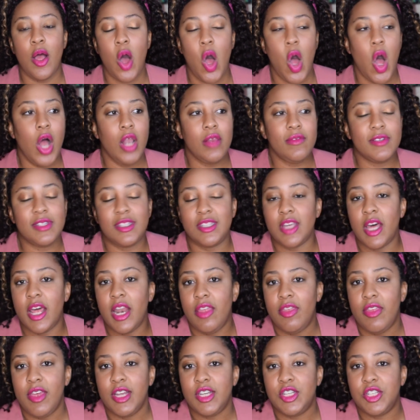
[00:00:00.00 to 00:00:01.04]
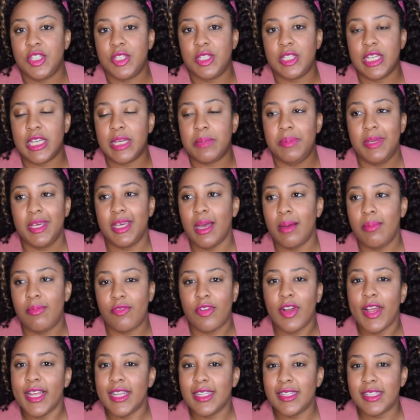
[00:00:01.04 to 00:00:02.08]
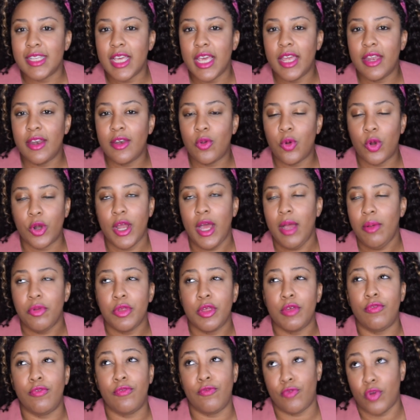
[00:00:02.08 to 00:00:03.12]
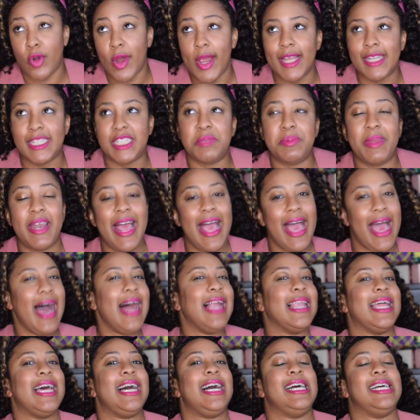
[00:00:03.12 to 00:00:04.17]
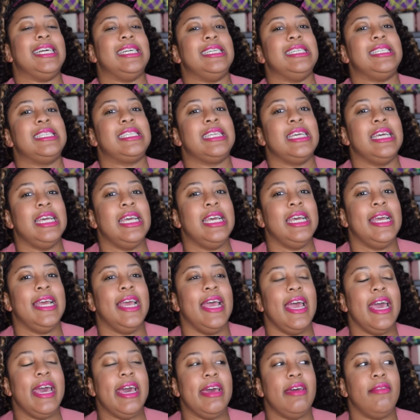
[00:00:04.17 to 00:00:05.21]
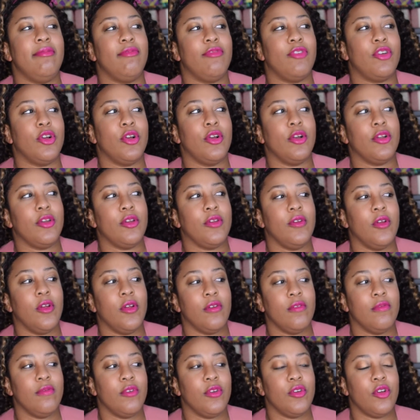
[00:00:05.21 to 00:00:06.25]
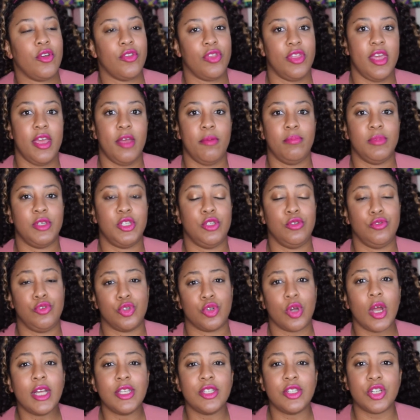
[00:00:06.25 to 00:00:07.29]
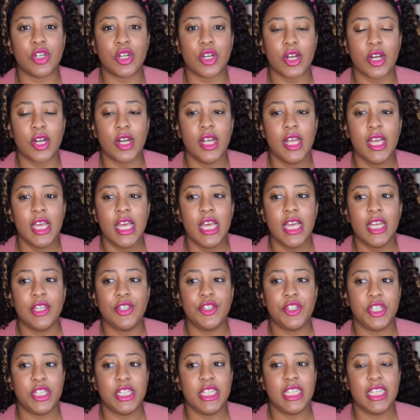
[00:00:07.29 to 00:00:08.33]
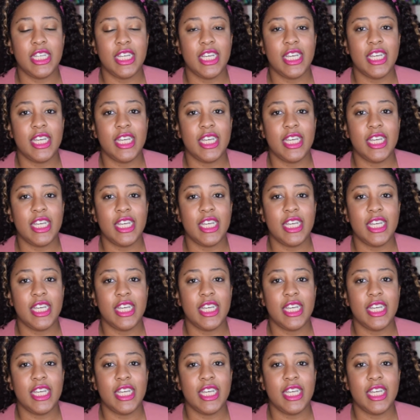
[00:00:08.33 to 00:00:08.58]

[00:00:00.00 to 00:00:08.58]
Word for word: all of a sudden they just like become friends, and or not really friends but allies. And for them to trust her, she